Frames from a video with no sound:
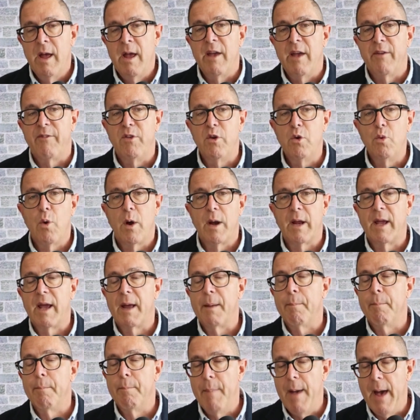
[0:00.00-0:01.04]
If you want to
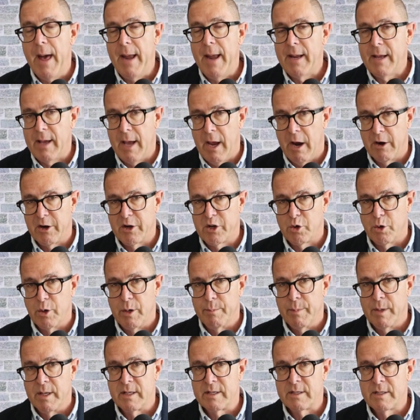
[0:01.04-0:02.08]
get Medicare
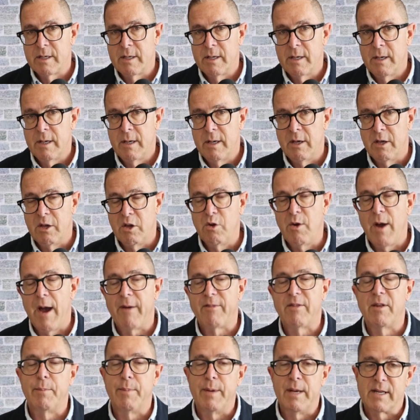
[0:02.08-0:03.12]
treatments, you
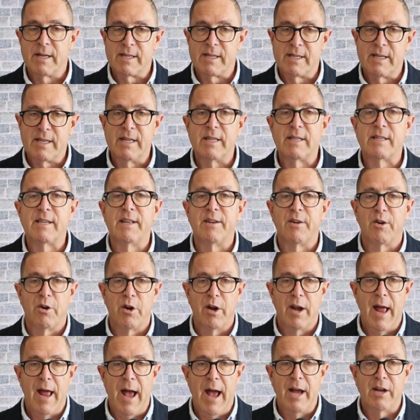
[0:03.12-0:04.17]
have to be a citizen or a
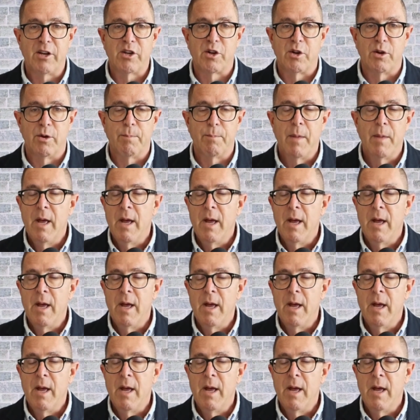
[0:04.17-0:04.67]
national.